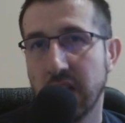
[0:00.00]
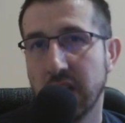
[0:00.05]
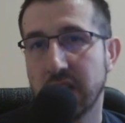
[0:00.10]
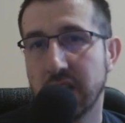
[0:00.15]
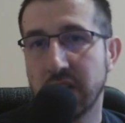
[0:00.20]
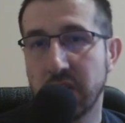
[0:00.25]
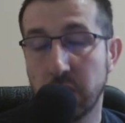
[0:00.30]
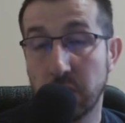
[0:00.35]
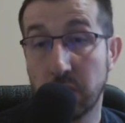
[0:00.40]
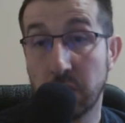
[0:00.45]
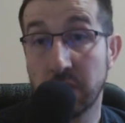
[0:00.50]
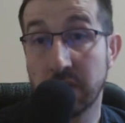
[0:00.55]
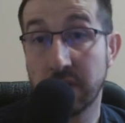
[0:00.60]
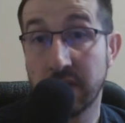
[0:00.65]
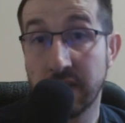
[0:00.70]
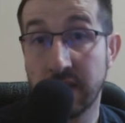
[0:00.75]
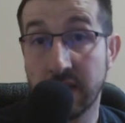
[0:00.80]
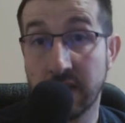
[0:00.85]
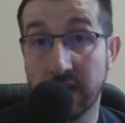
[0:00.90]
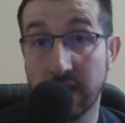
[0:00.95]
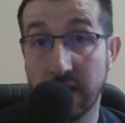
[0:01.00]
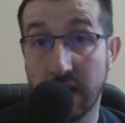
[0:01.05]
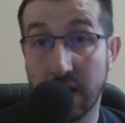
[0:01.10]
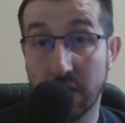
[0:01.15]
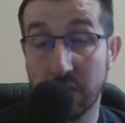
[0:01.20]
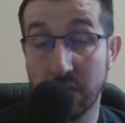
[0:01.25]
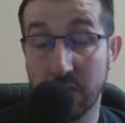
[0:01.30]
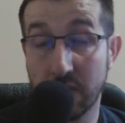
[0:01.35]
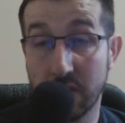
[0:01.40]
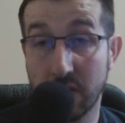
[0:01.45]
You consider
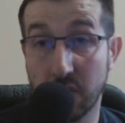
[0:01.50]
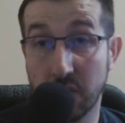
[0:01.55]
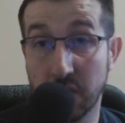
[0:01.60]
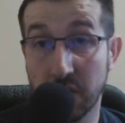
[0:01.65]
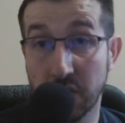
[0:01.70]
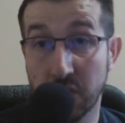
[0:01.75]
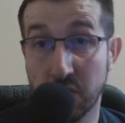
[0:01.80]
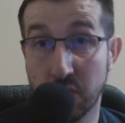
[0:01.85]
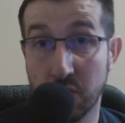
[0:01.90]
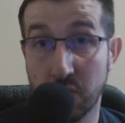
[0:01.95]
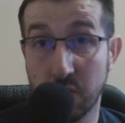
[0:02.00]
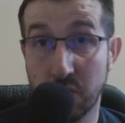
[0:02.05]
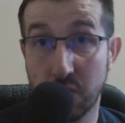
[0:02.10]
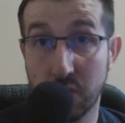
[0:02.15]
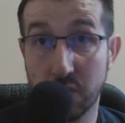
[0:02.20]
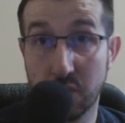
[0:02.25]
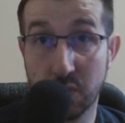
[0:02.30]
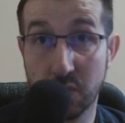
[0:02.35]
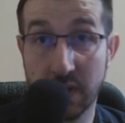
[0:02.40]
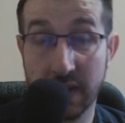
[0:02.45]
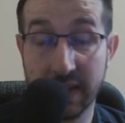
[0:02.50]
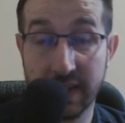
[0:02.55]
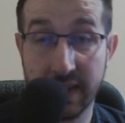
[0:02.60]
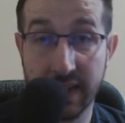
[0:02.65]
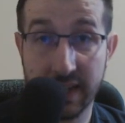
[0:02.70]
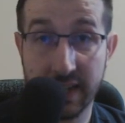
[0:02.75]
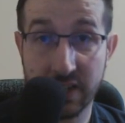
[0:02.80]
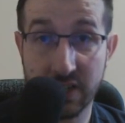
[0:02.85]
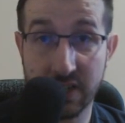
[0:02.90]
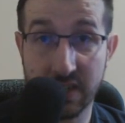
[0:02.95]
how you are going to take
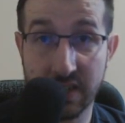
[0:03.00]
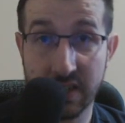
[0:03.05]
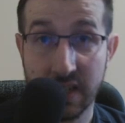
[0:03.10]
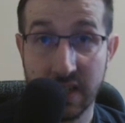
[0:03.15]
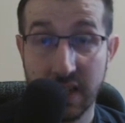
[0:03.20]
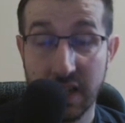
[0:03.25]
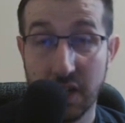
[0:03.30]
action,